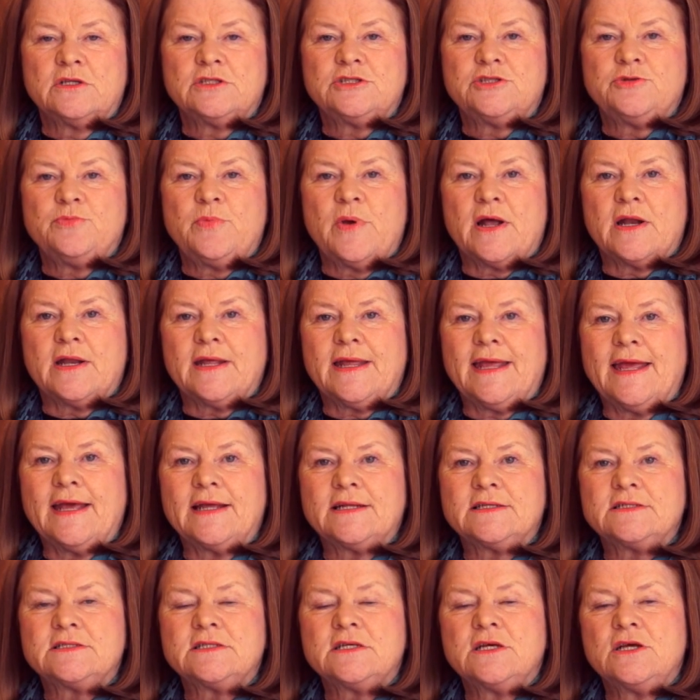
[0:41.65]
to be able to
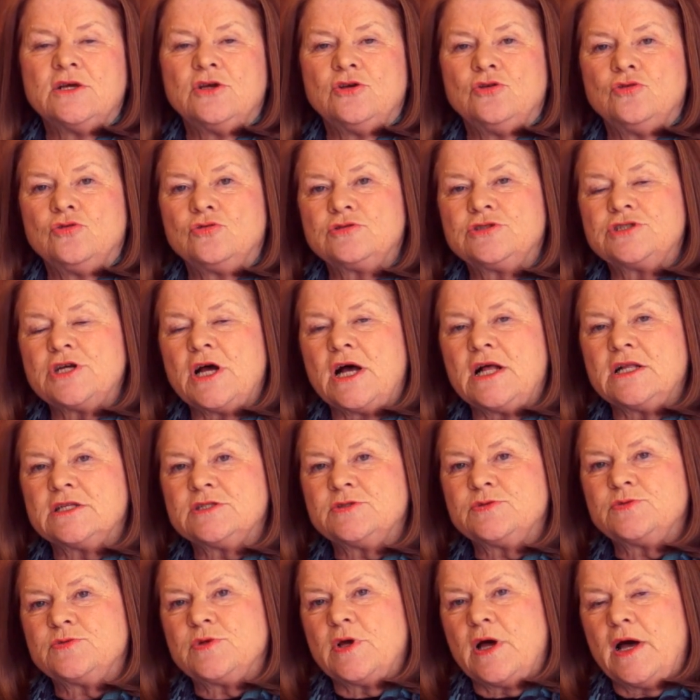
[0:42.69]
get your
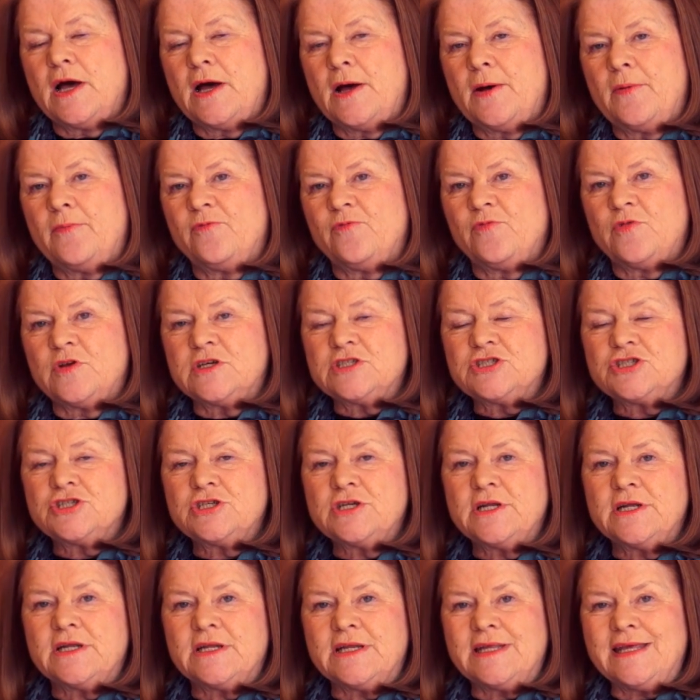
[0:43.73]
child's
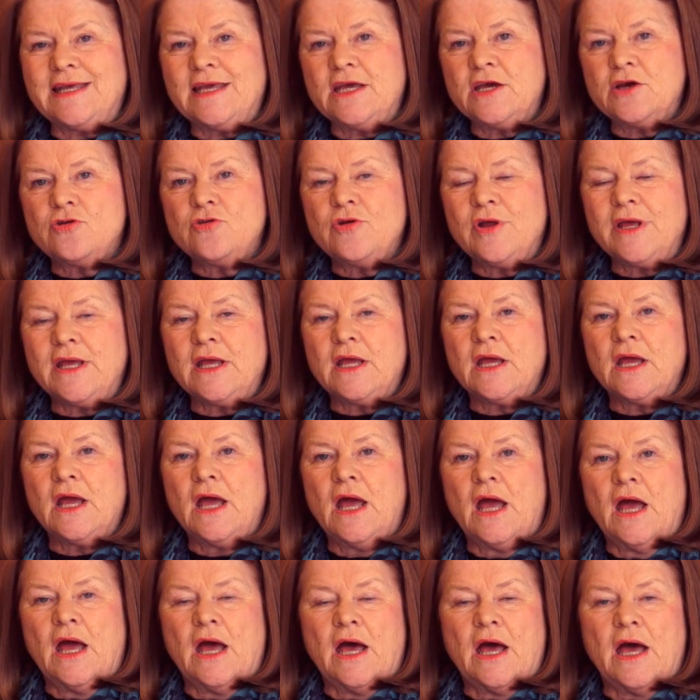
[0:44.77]
vision and hearing
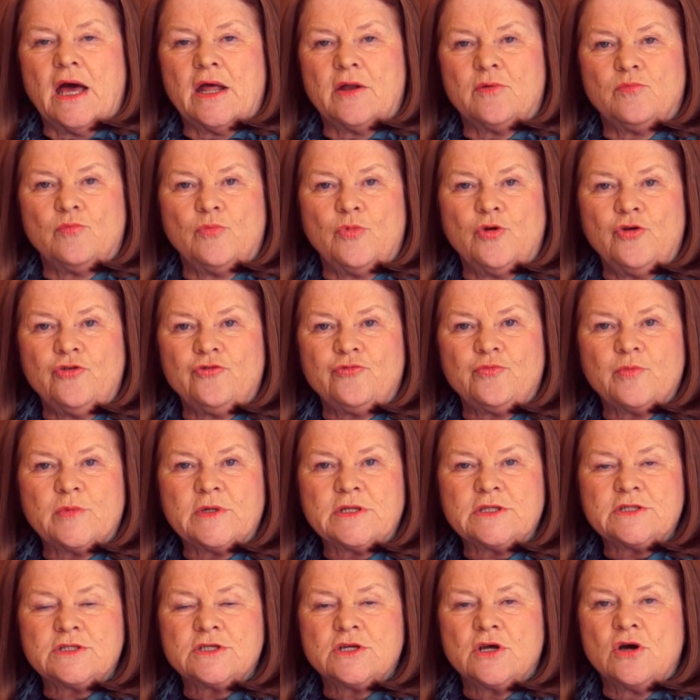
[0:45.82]
and
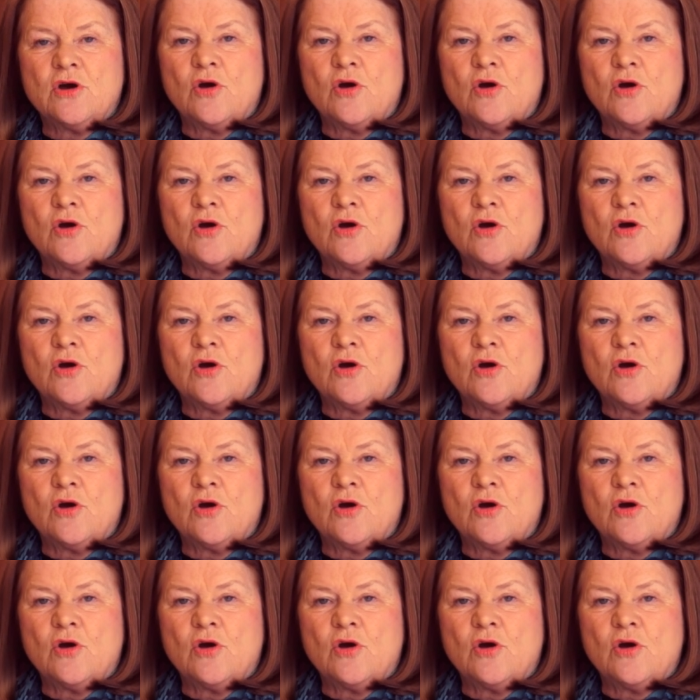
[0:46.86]
movement